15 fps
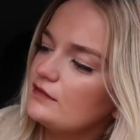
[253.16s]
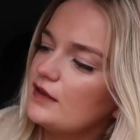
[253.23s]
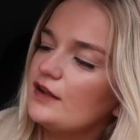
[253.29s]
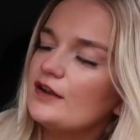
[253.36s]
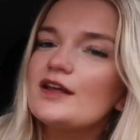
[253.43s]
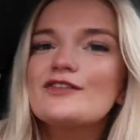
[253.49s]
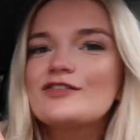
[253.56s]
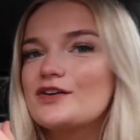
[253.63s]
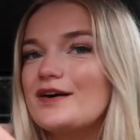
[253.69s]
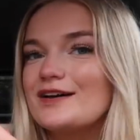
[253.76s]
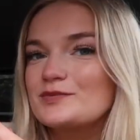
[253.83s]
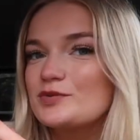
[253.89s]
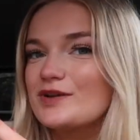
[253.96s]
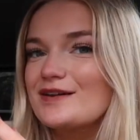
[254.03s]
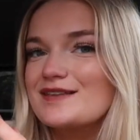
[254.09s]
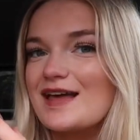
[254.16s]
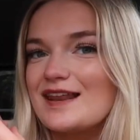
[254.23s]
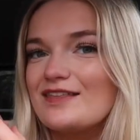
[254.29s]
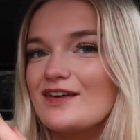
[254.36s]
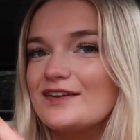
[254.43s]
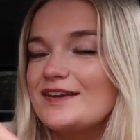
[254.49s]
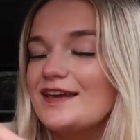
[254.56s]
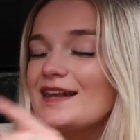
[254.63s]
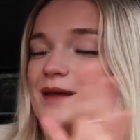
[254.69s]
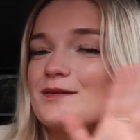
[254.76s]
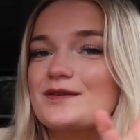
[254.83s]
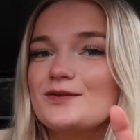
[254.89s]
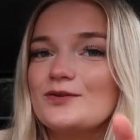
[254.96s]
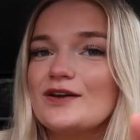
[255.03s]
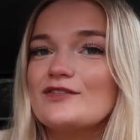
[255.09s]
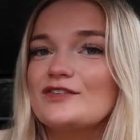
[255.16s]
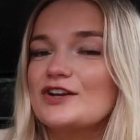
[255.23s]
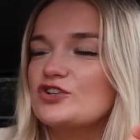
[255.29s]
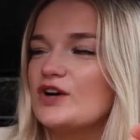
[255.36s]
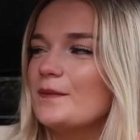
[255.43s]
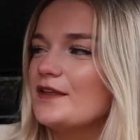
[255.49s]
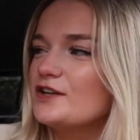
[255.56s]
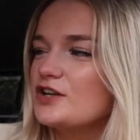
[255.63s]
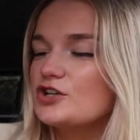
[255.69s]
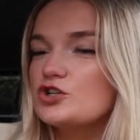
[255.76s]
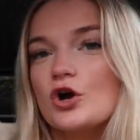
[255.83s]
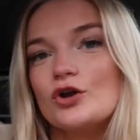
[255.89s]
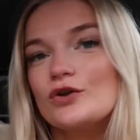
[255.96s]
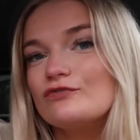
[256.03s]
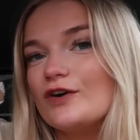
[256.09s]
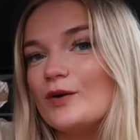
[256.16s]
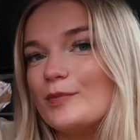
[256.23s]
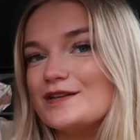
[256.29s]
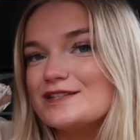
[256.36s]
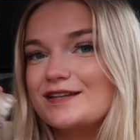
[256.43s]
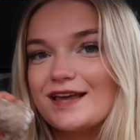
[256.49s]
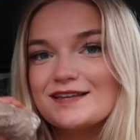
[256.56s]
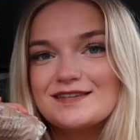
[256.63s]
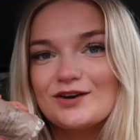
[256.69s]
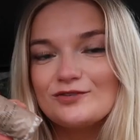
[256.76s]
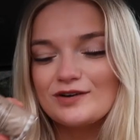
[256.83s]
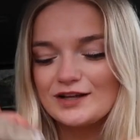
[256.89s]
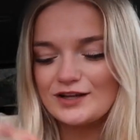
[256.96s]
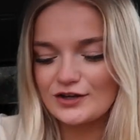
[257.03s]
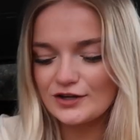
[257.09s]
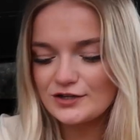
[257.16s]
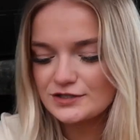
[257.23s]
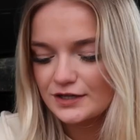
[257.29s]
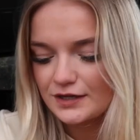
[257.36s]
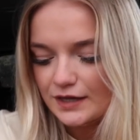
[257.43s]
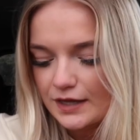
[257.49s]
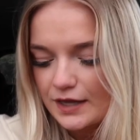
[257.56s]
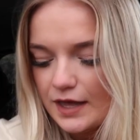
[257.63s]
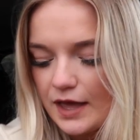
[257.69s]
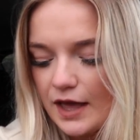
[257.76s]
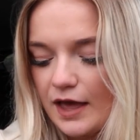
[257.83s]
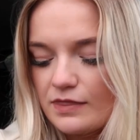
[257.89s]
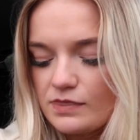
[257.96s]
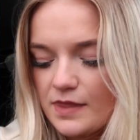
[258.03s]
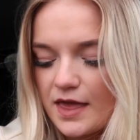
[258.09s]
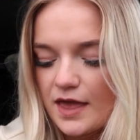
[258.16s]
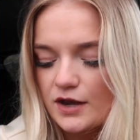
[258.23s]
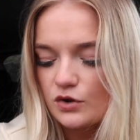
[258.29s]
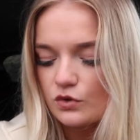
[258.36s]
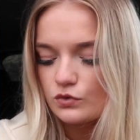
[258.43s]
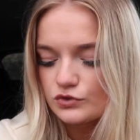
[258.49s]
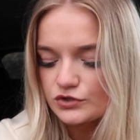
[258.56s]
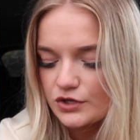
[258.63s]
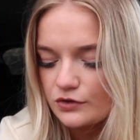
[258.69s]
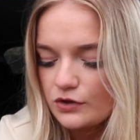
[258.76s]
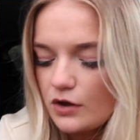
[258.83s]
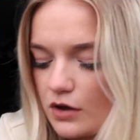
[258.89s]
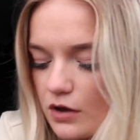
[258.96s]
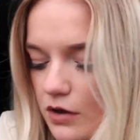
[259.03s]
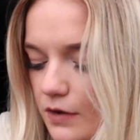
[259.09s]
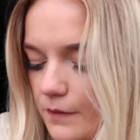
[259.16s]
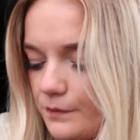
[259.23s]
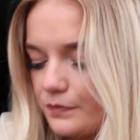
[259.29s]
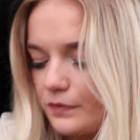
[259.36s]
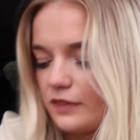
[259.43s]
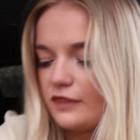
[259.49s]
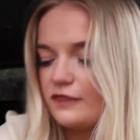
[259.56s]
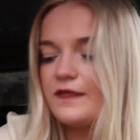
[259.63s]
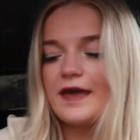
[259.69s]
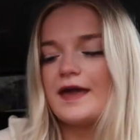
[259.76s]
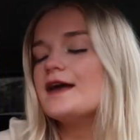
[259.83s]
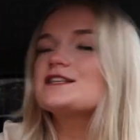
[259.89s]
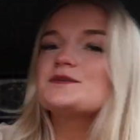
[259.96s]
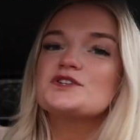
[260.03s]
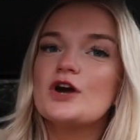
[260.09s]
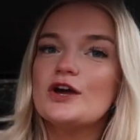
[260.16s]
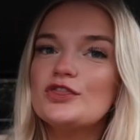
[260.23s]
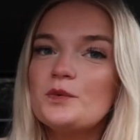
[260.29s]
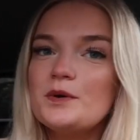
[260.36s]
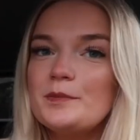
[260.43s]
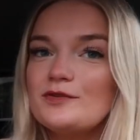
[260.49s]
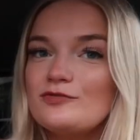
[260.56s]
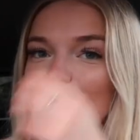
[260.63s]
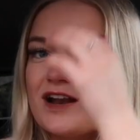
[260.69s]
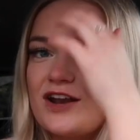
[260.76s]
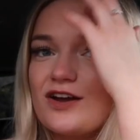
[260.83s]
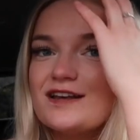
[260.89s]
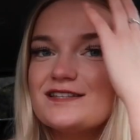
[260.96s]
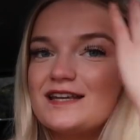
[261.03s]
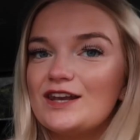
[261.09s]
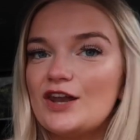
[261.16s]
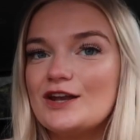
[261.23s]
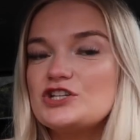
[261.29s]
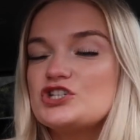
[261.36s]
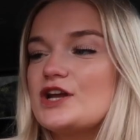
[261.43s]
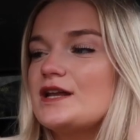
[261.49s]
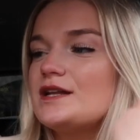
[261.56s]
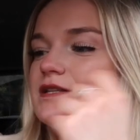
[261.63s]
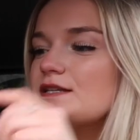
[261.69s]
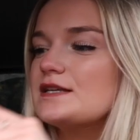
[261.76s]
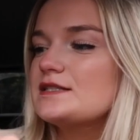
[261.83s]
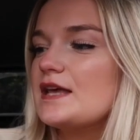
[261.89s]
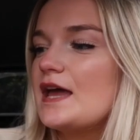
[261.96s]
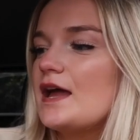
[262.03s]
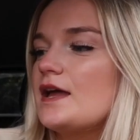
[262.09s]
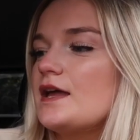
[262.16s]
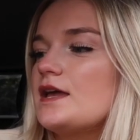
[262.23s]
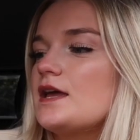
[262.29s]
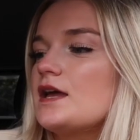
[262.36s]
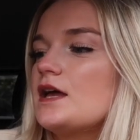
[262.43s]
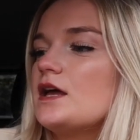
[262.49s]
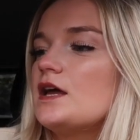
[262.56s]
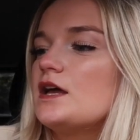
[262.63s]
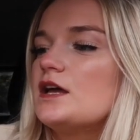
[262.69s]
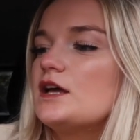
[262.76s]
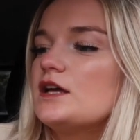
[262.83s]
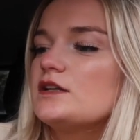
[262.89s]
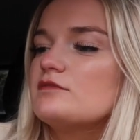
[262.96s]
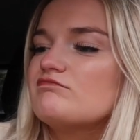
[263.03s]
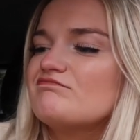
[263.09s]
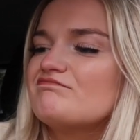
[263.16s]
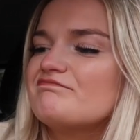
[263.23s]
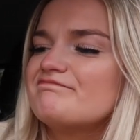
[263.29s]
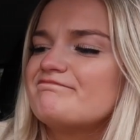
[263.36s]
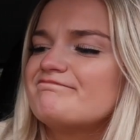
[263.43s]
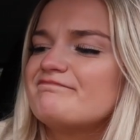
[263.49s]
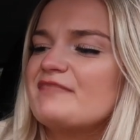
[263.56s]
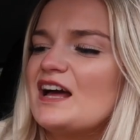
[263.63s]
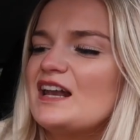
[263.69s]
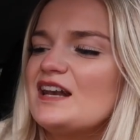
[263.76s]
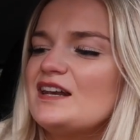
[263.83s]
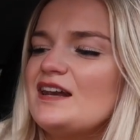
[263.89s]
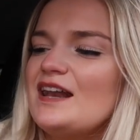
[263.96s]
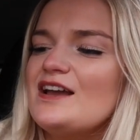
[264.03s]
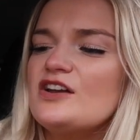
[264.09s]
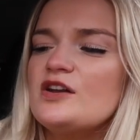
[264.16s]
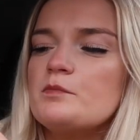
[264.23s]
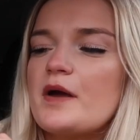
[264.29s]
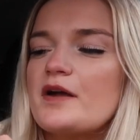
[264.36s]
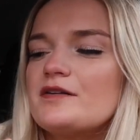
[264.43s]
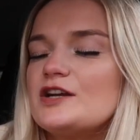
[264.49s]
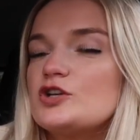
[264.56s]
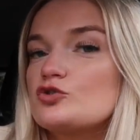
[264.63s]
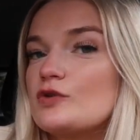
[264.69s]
I don't even know how to pronounce any of the IKEA names. I'm not even gonna try it. They're just like chocolate filled biscuits. They look really good. And then also got this, which I thought would be really nice in like gins. It's a lingonberry